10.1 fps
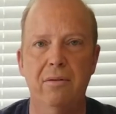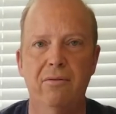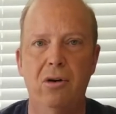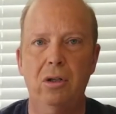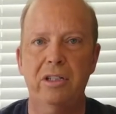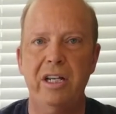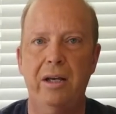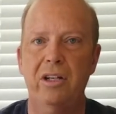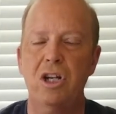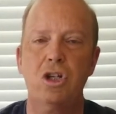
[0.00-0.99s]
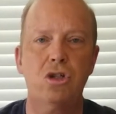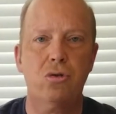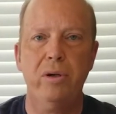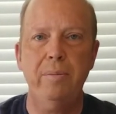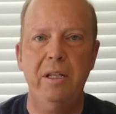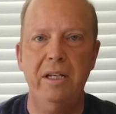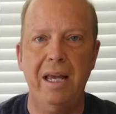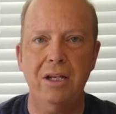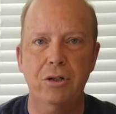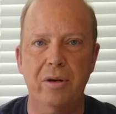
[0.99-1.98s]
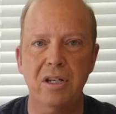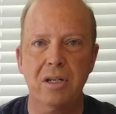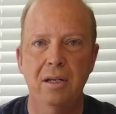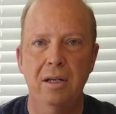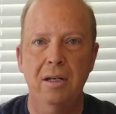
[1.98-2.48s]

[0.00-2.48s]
volatile and extremely dangerous.